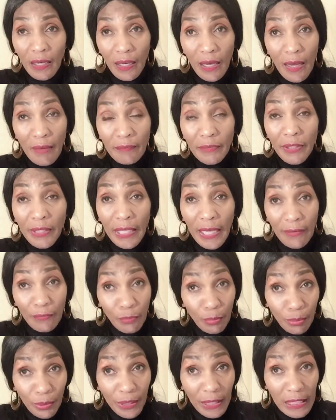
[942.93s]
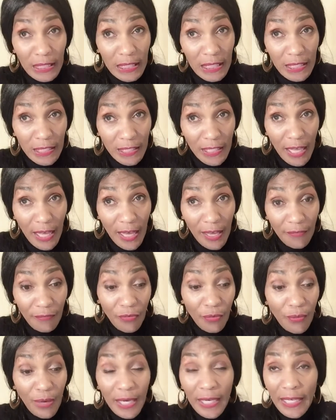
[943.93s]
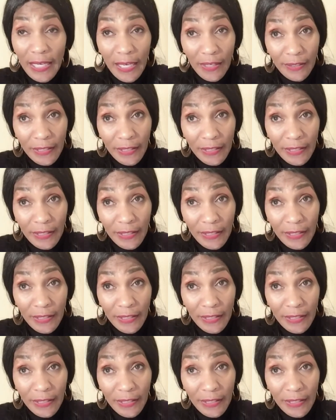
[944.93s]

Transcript: I'm going to have to put this aside for right now.